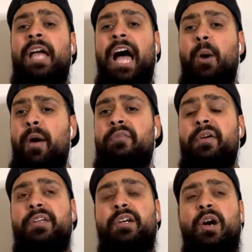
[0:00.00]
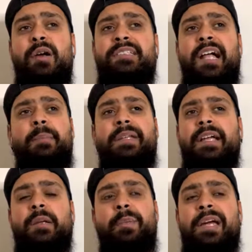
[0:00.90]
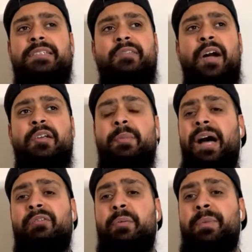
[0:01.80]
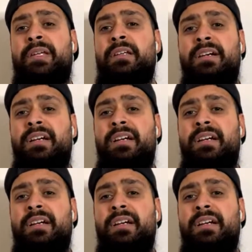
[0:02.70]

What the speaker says: However, you can't tell me that the players around him haven't been